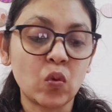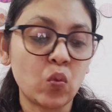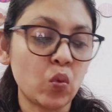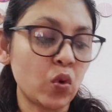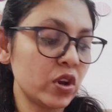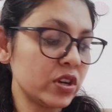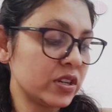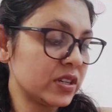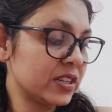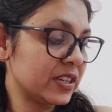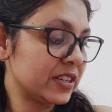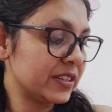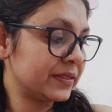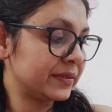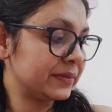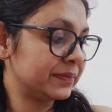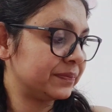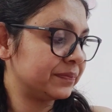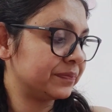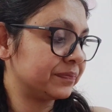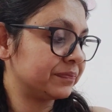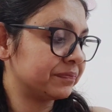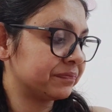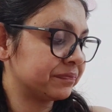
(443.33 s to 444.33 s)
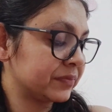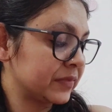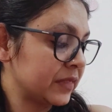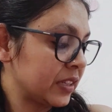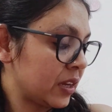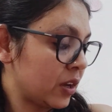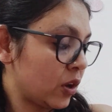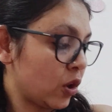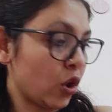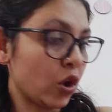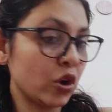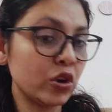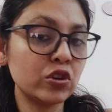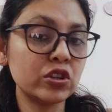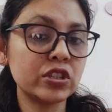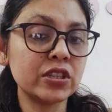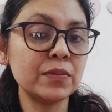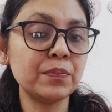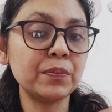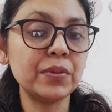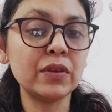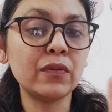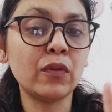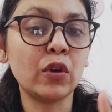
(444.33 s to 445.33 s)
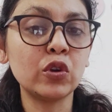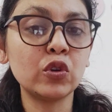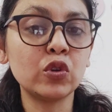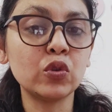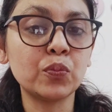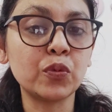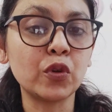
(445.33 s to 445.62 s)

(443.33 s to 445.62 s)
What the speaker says: What? Or you simply want